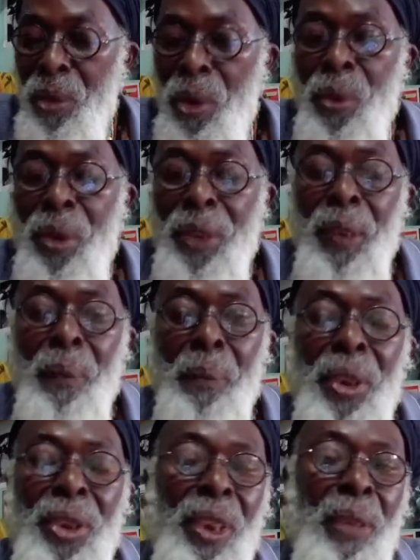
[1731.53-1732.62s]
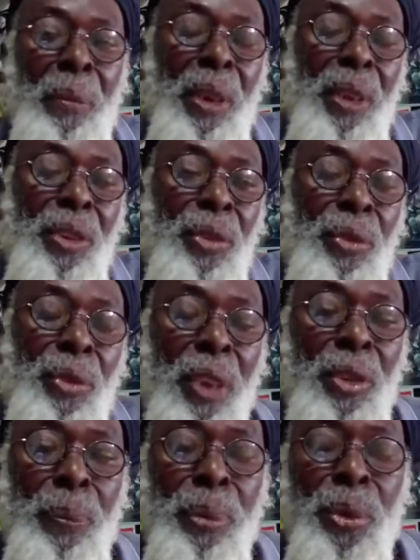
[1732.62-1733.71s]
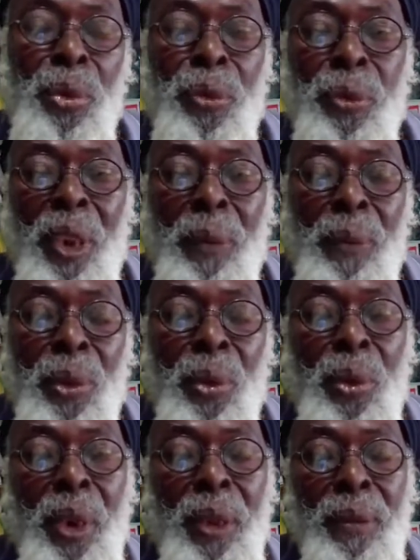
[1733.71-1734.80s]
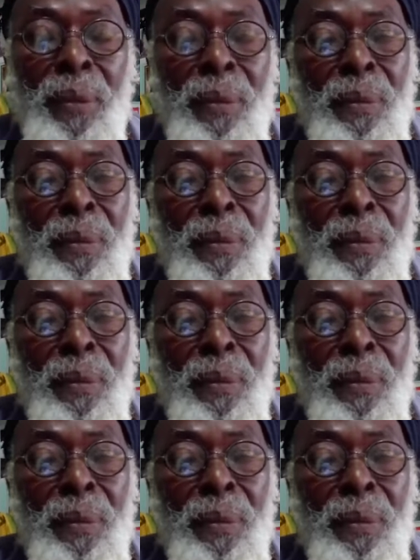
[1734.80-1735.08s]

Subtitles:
Groundless ambition, man, not trying to prove I'm no one.